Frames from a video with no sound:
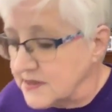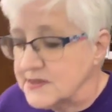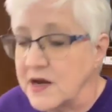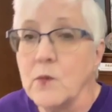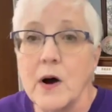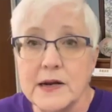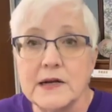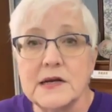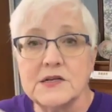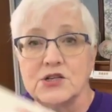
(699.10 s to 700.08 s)
this because I
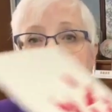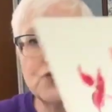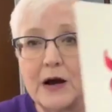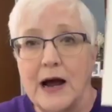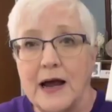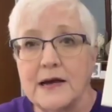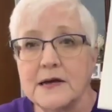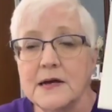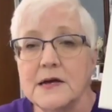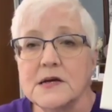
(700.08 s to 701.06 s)
wanted it to dry